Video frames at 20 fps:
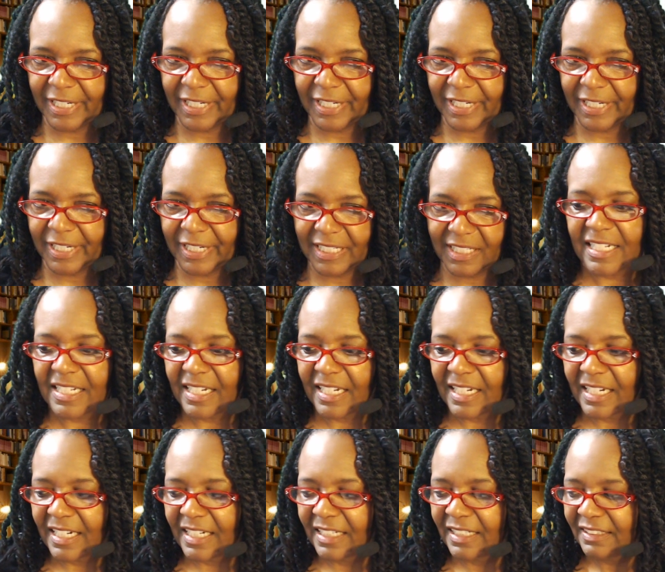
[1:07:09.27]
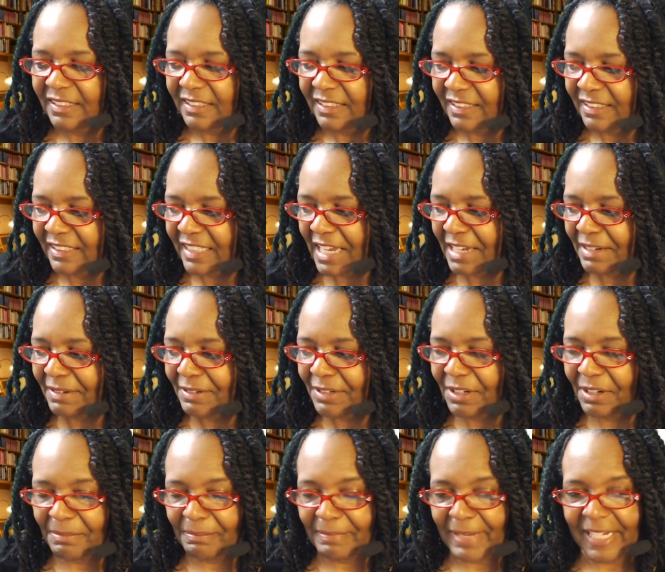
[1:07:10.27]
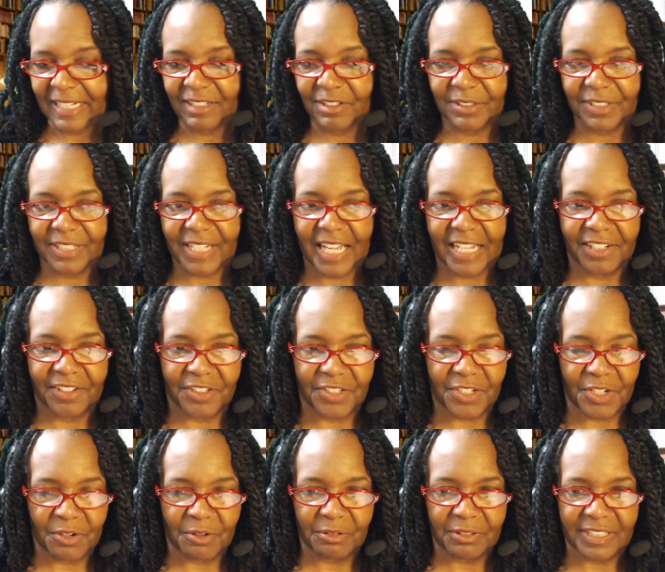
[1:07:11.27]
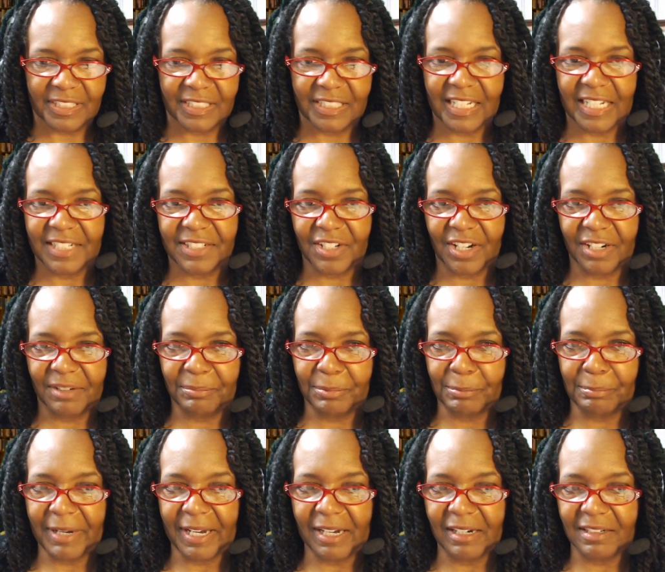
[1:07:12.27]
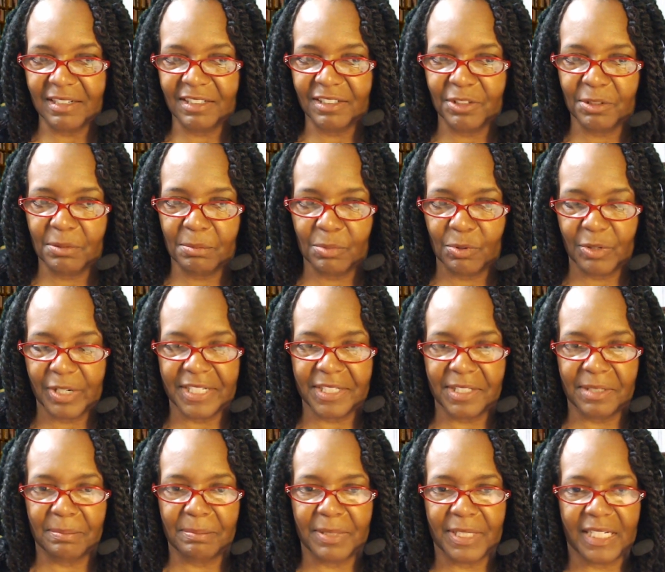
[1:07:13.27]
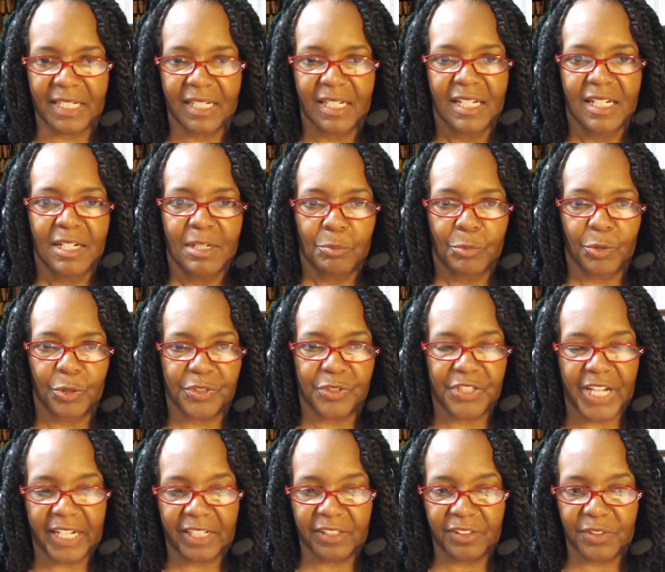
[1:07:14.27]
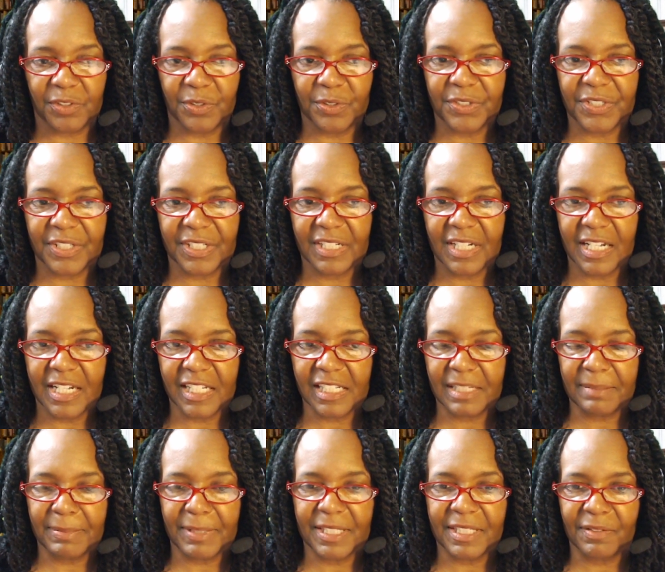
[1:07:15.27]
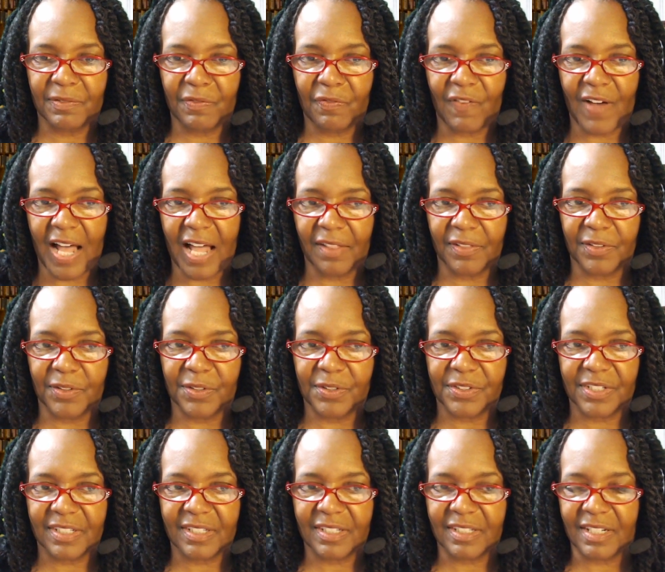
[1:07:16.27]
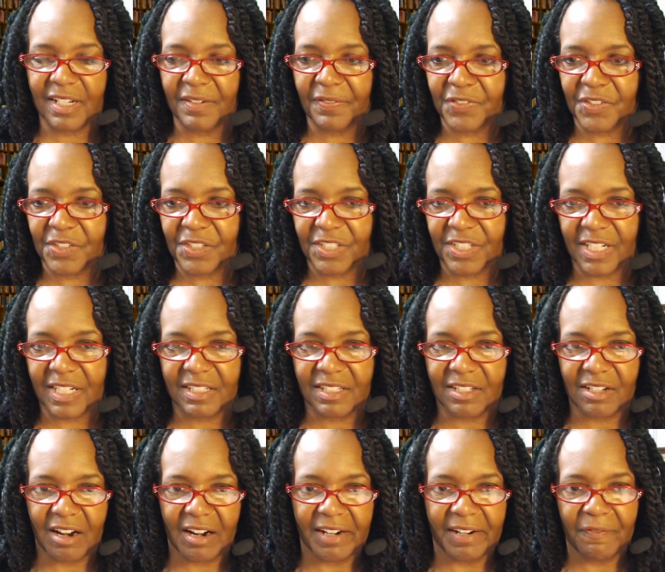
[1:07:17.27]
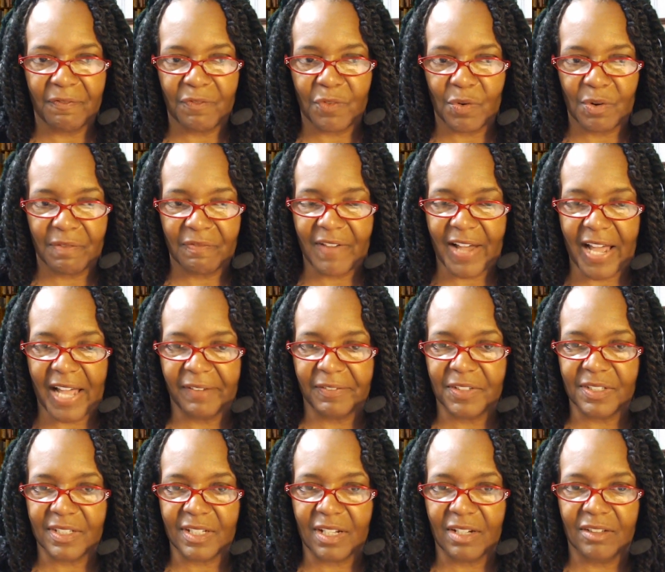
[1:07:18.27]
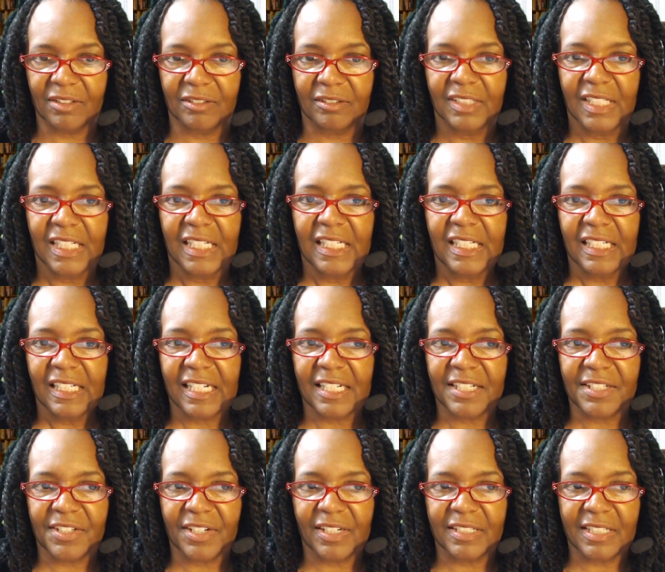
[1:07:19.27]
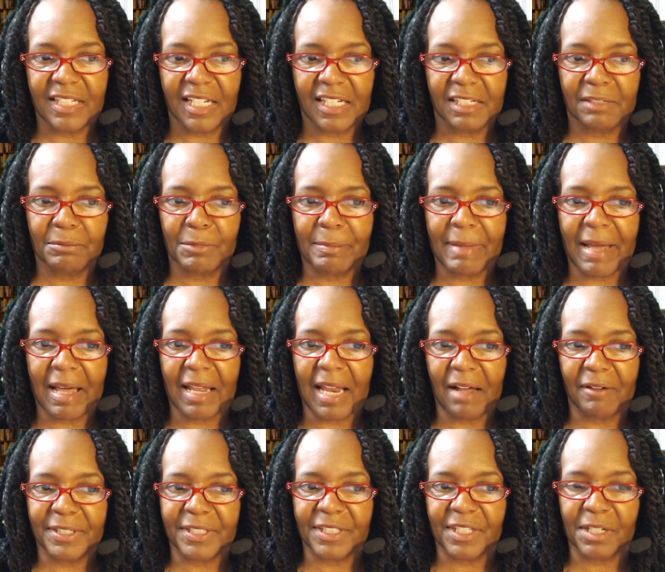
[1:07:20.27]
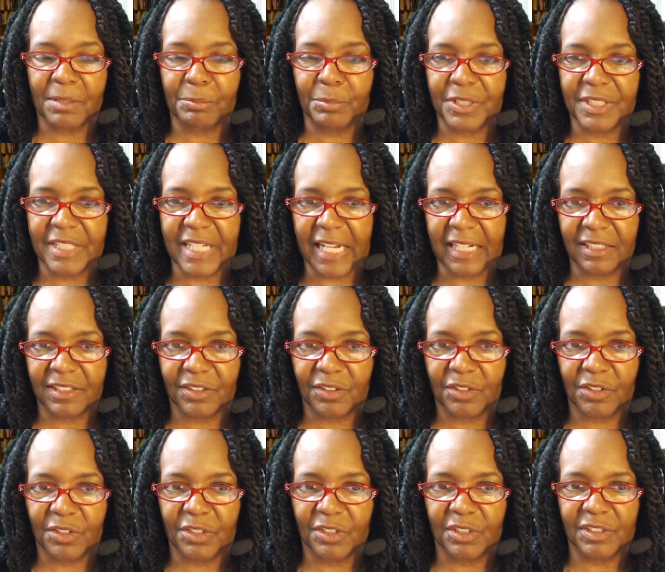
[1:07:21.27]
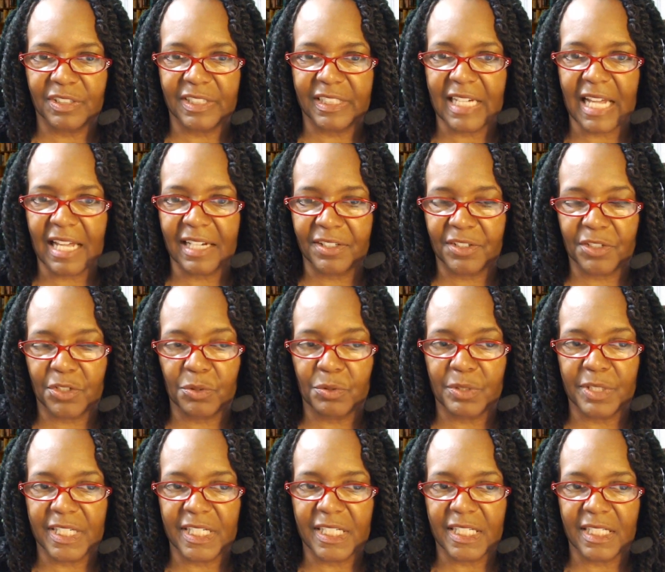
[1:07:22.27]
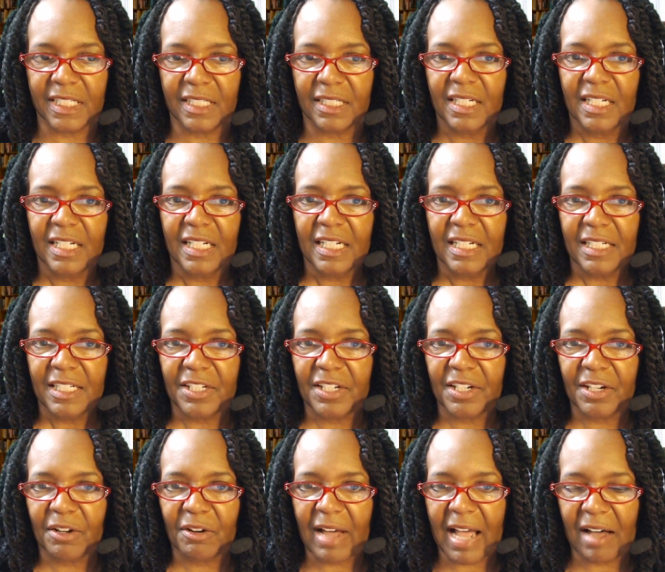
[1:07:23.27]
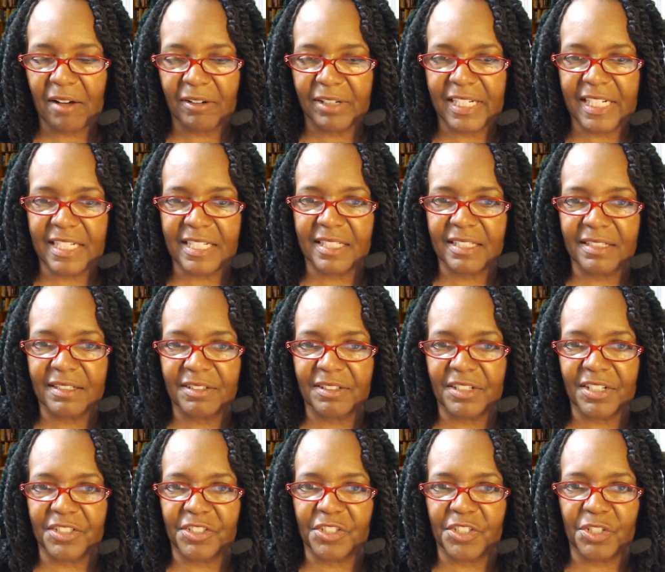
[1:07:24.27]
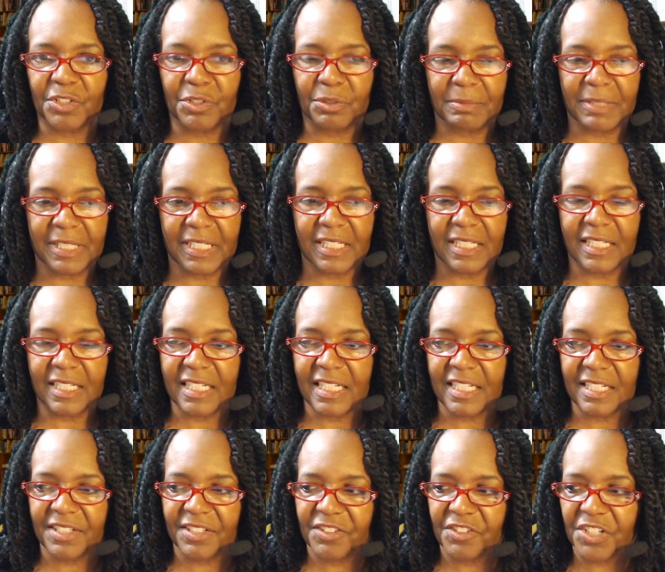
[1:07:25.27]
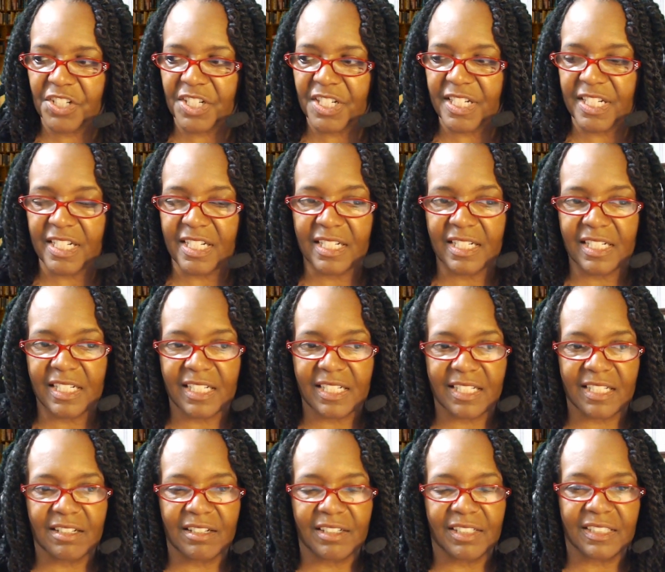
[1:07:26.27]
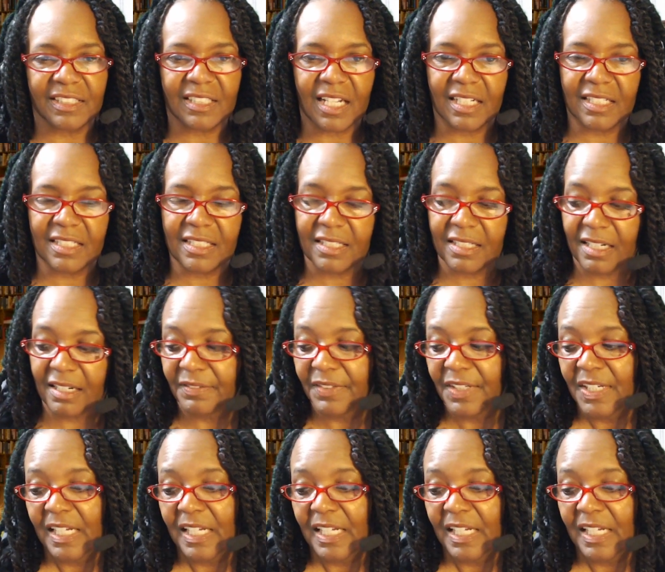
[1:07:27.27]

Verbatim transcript: And uh, they, you know, make those kind of jokes and they start preparing the little boys to be protectors and husbands and fathers and stuff. Shit, starting at four and five years old, they start telling him about how he's going to protect the girl and how to do it, and you know how he's a, gentleman and he's a G and he's all this kind of stuff.